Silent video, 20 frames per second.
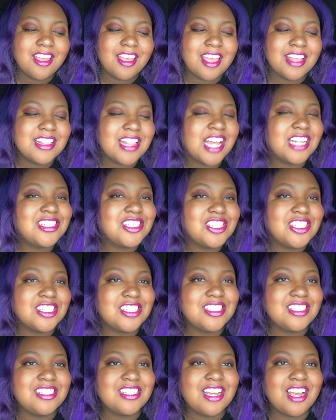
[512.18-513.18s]
And that's
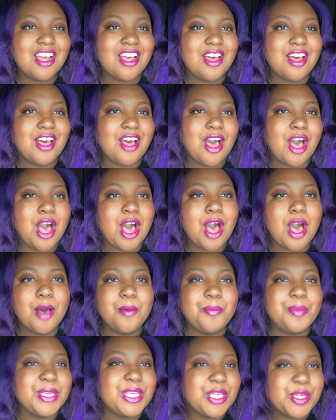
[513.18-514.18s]
just a
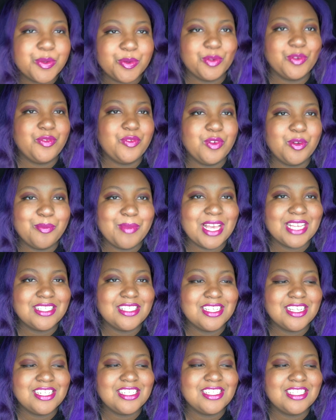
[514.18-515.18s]
beautiful
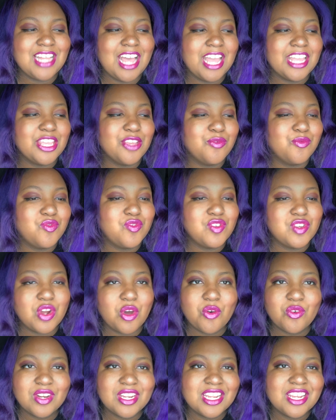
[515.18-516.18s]
message that you
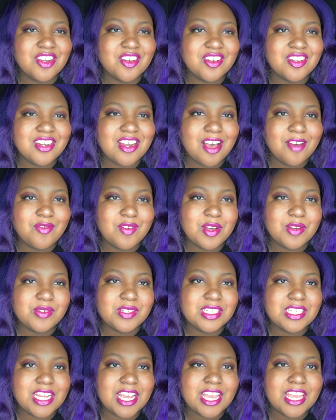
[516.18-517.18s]
don't hear enough of
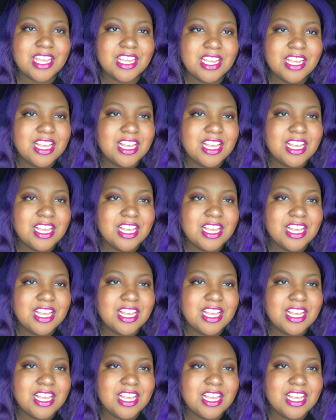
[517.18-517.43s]
today.